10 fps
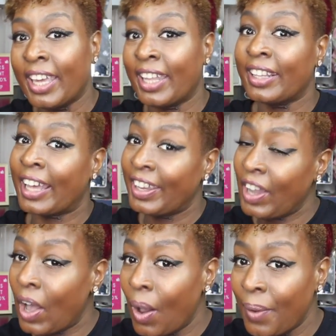And
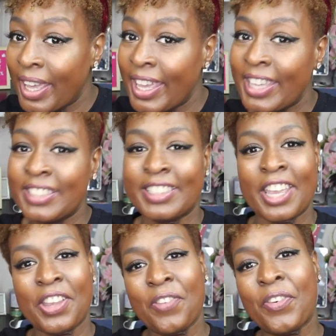like always,
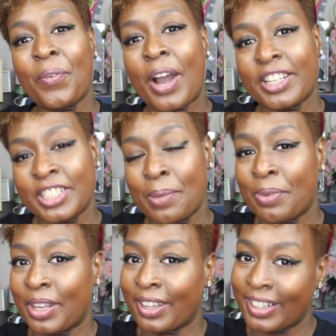thank you for watching
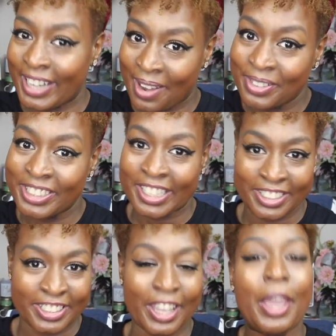Beauty on the Dime with
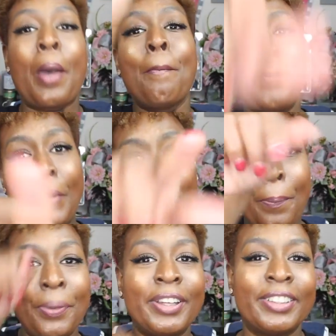Shay Shay.
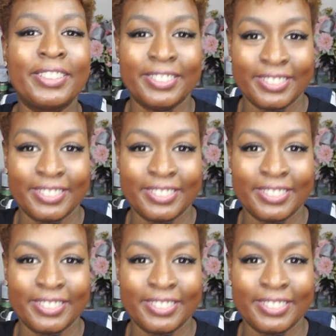Boop!